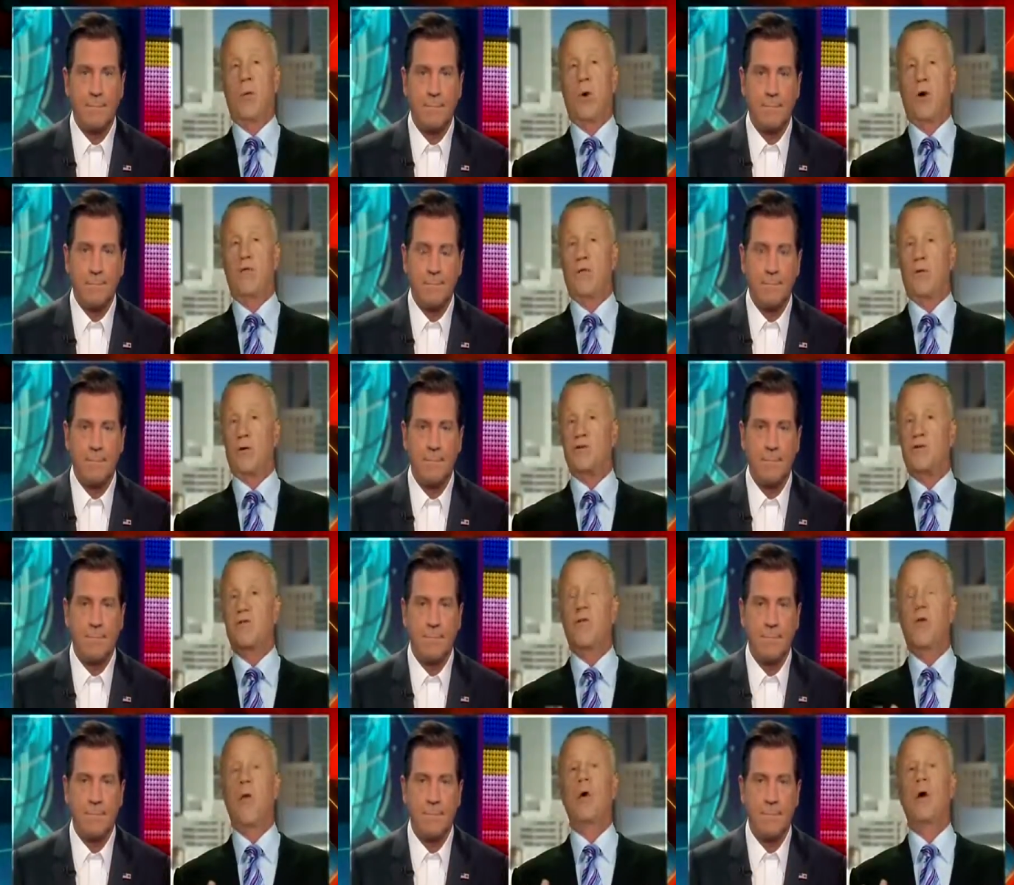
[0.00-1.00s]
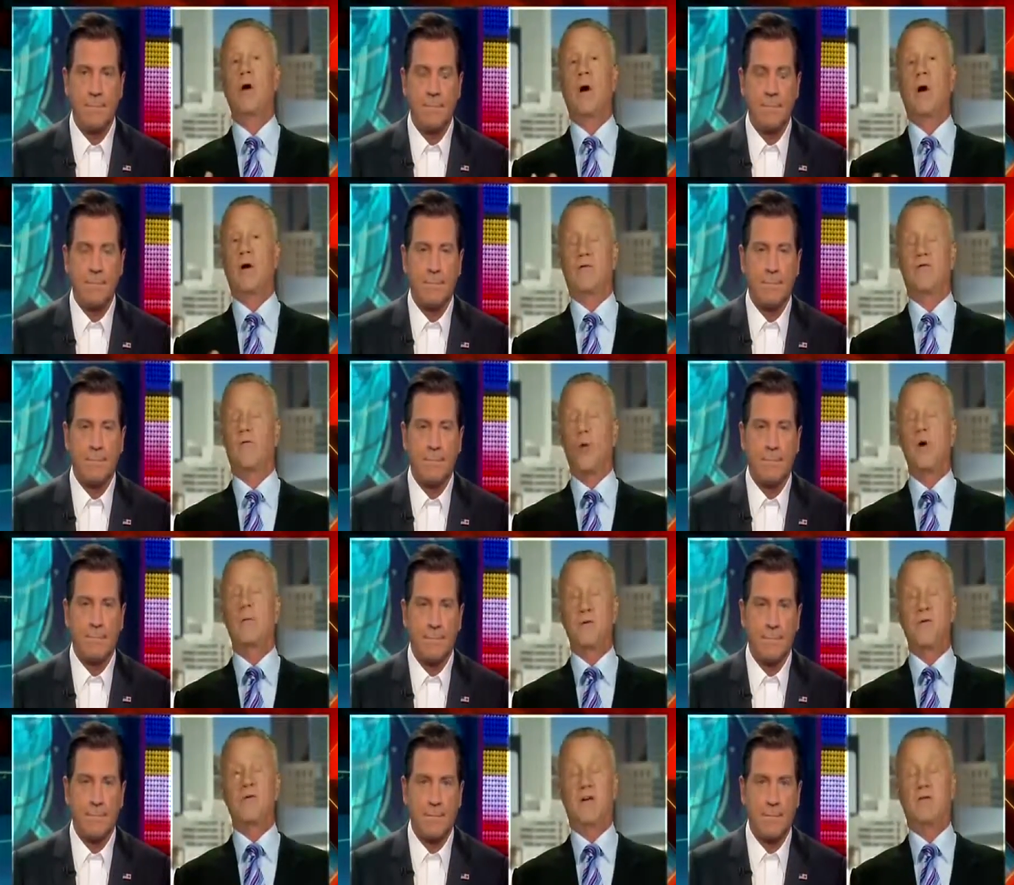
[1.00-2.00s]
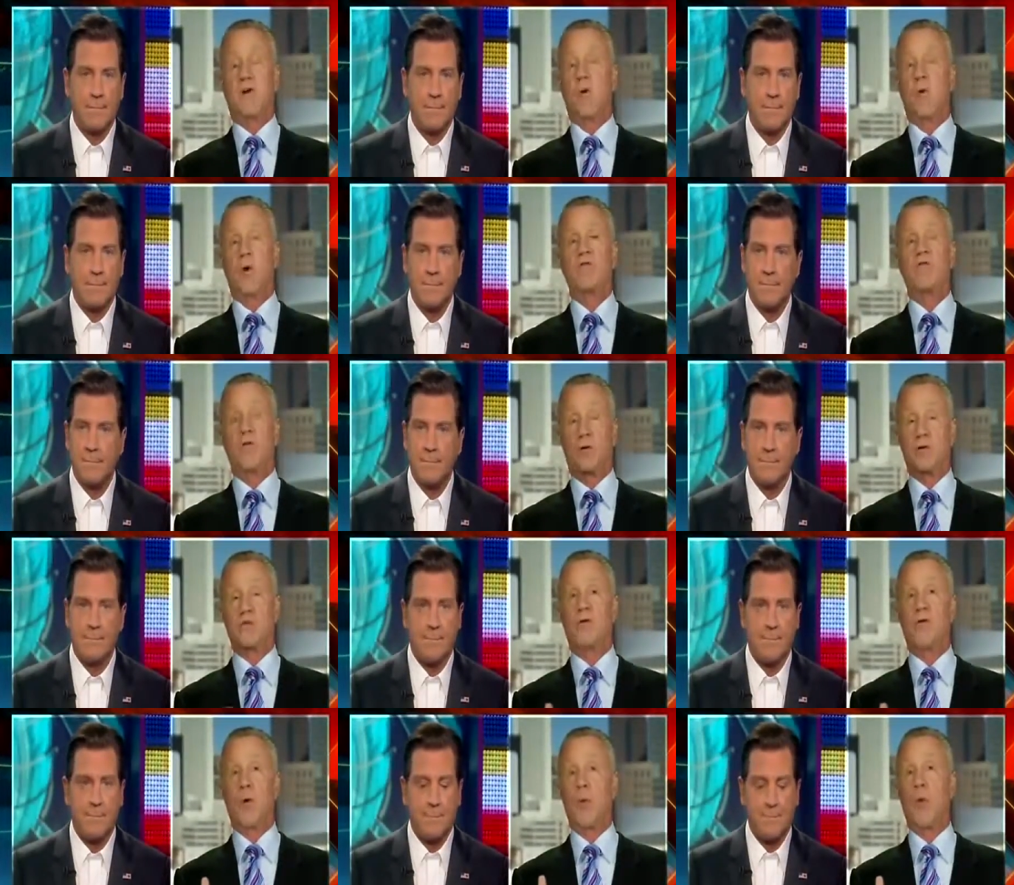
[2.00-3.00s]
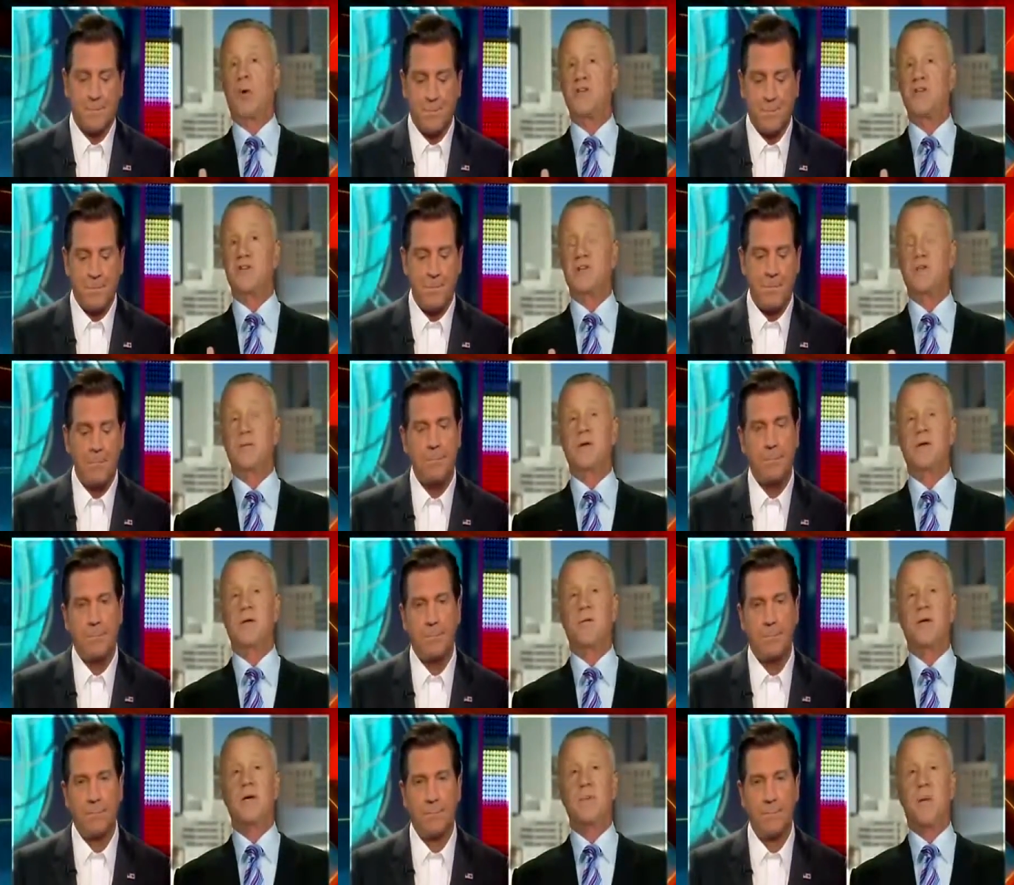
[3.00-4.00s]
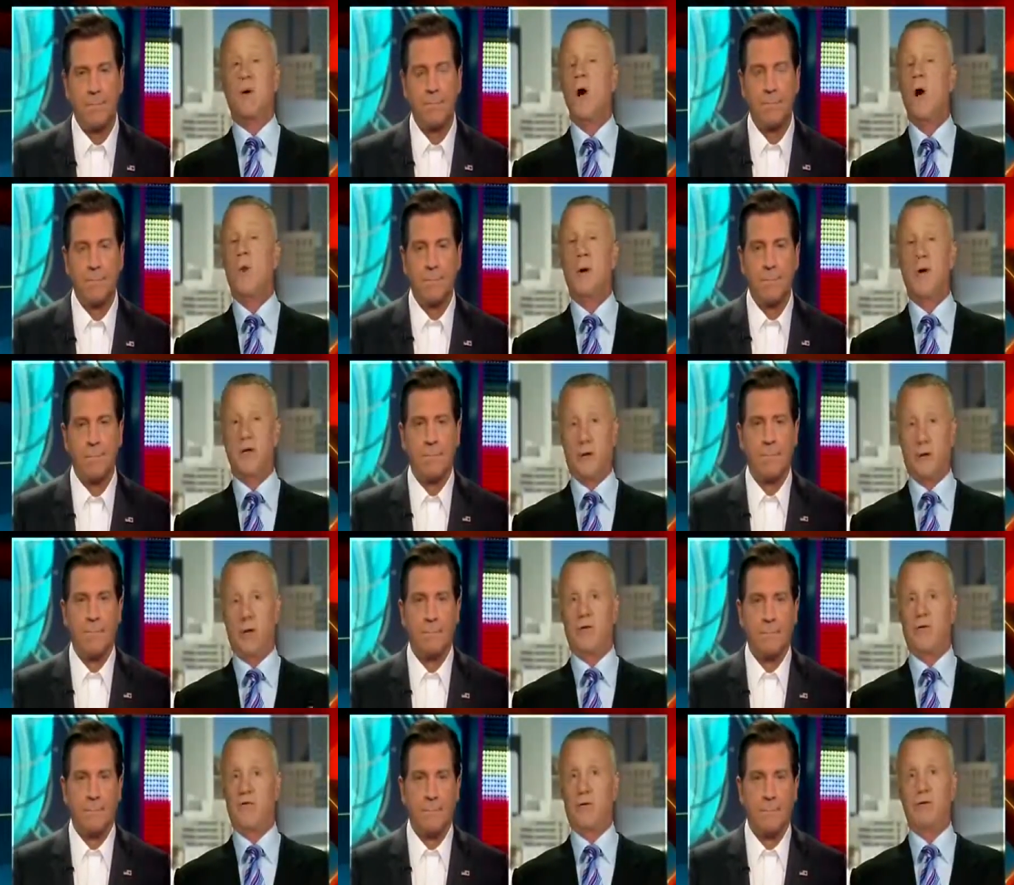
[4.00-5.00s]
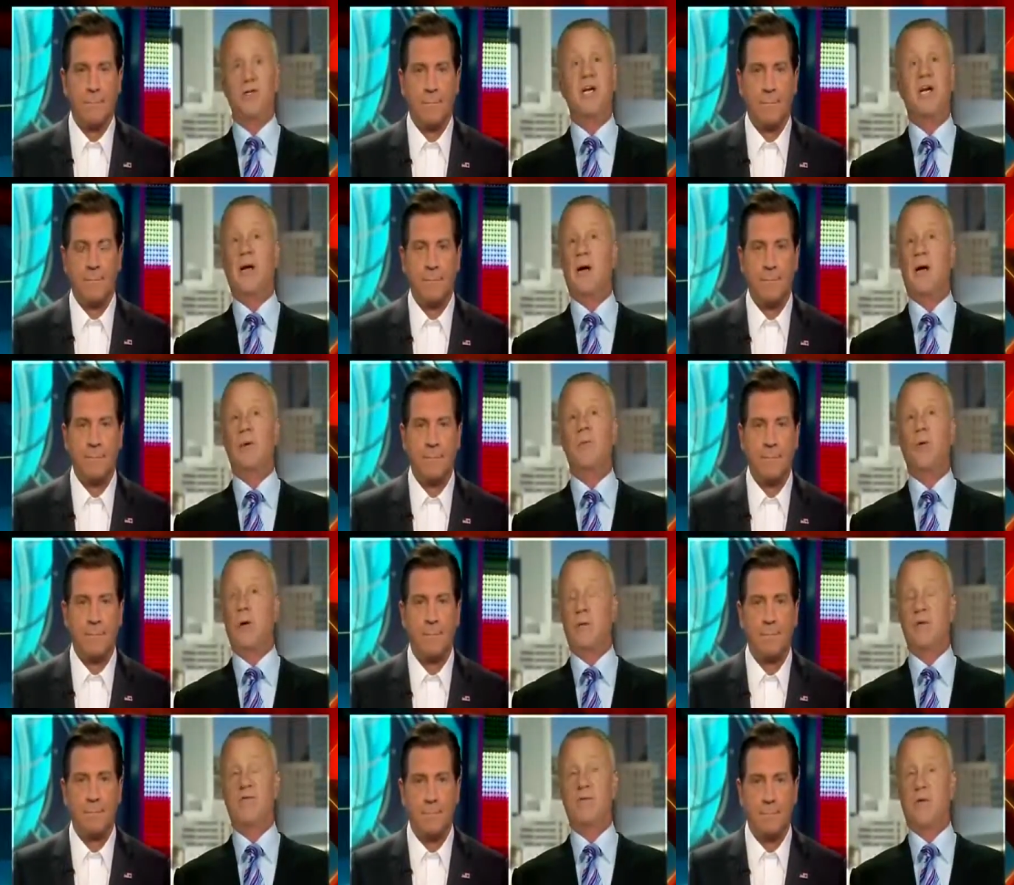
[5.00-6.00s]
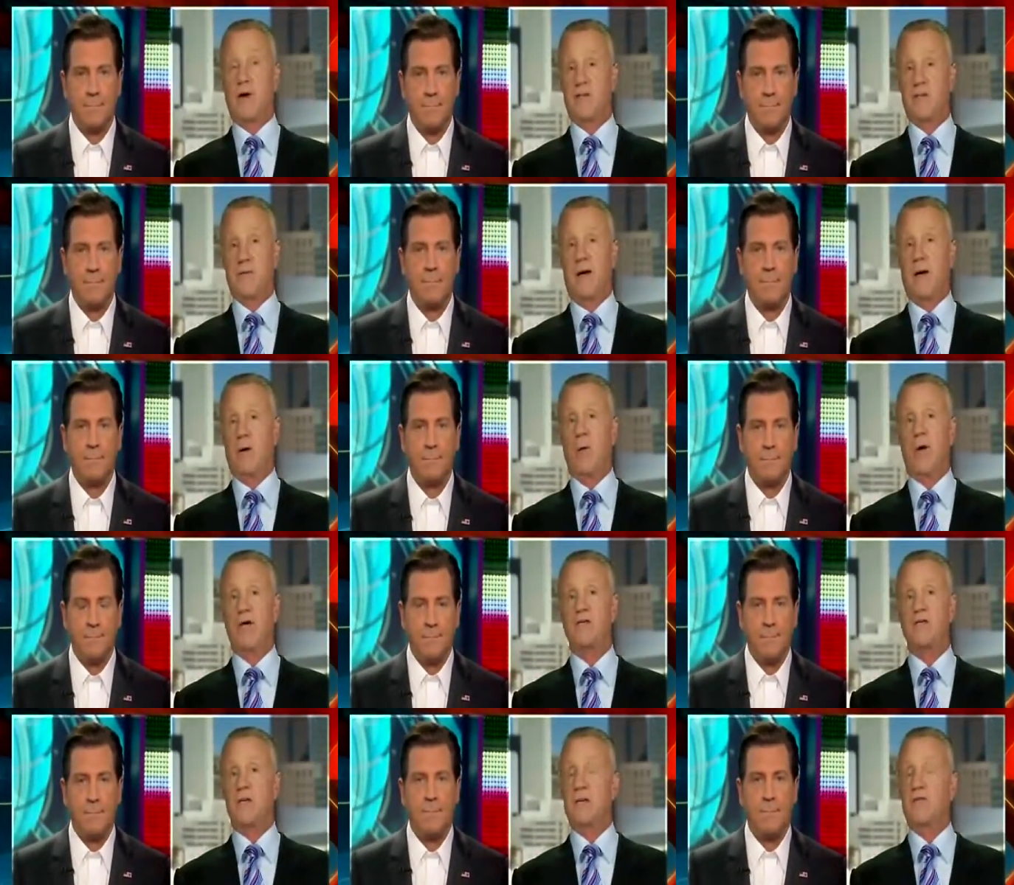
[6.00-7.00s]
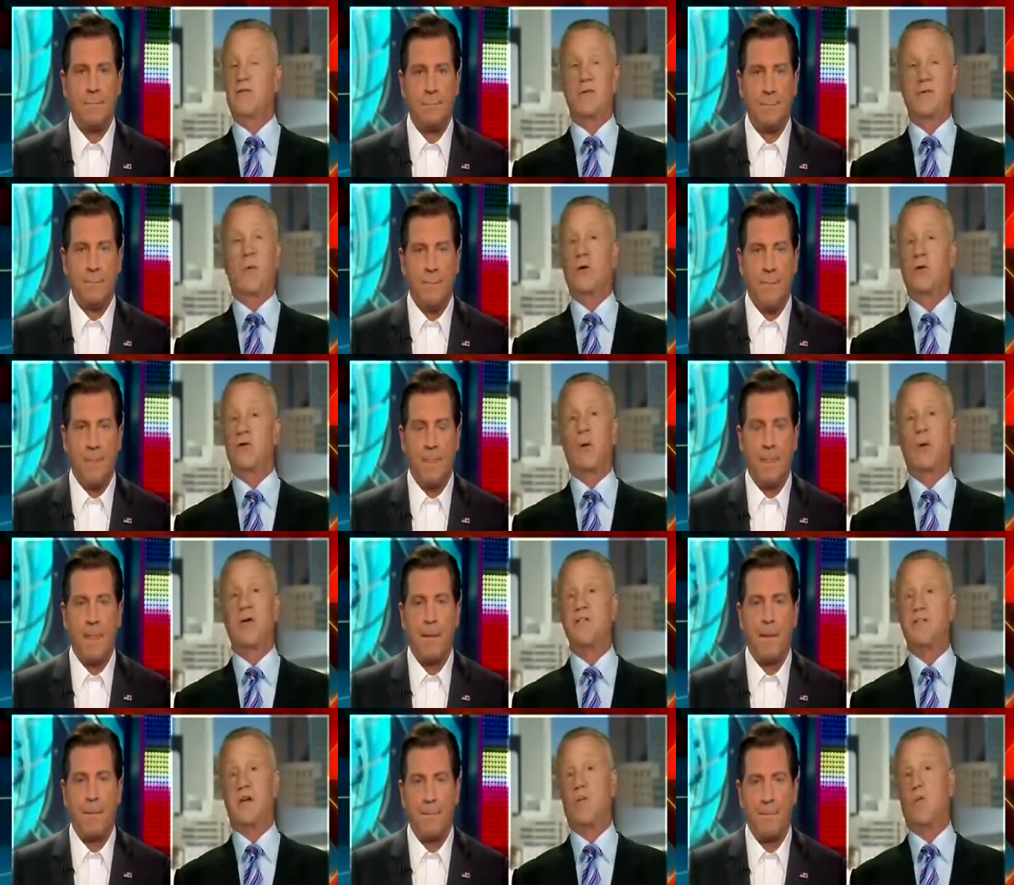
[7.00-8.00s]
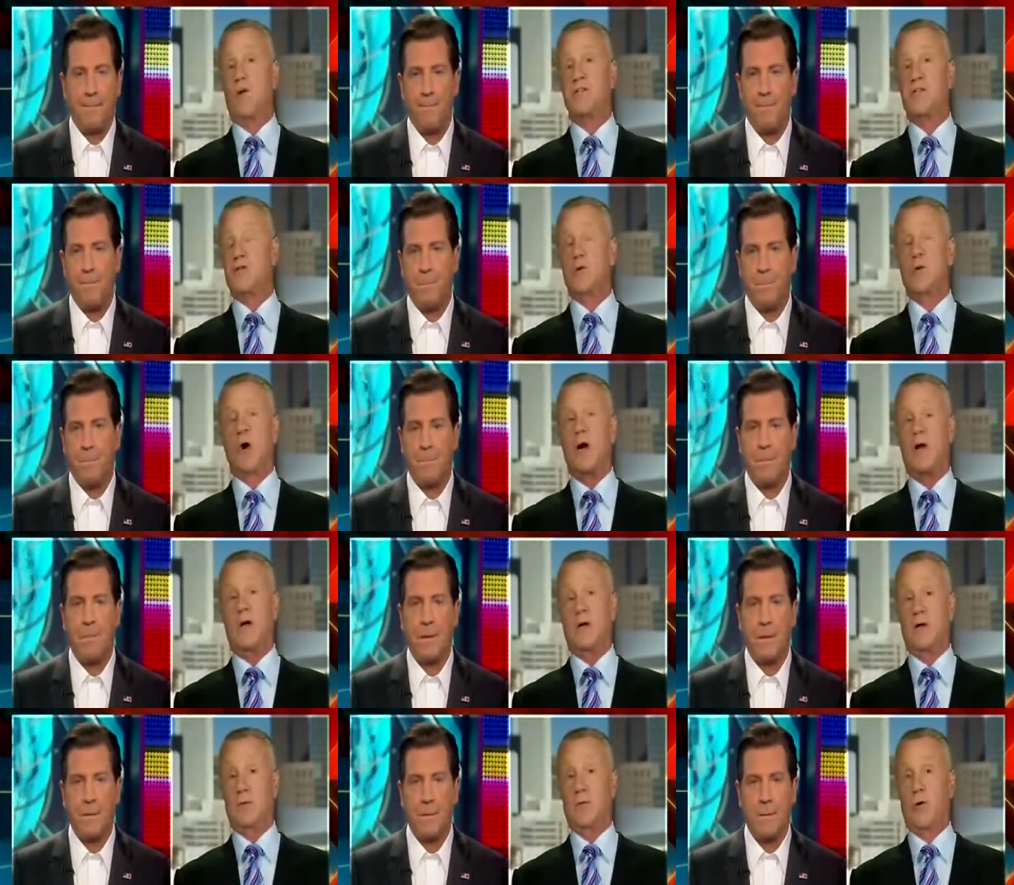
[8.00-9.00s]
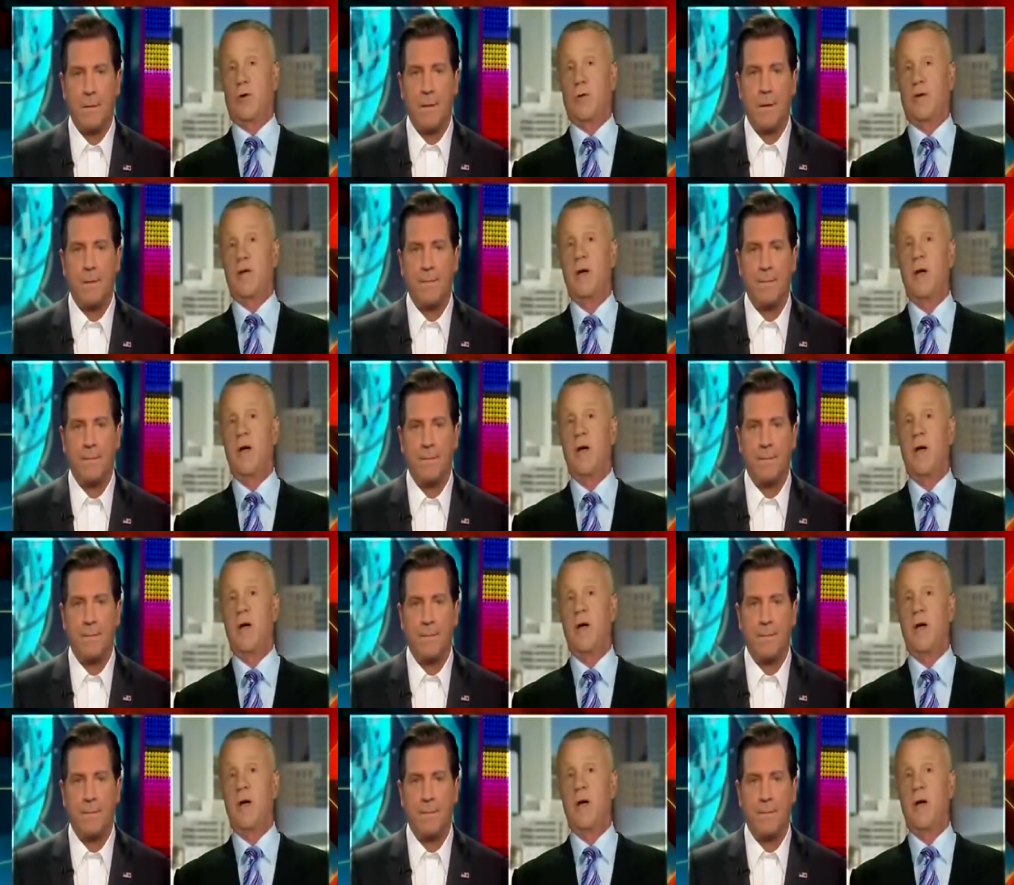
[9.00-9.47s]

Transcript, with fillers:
Speaker 1: uh, of our workforce, 40, uh, percent of our workforce, 4.6 million people. But you're right. First, you get unemployment for X amount of weeks, and if it's more than 27 weeks, it's chronic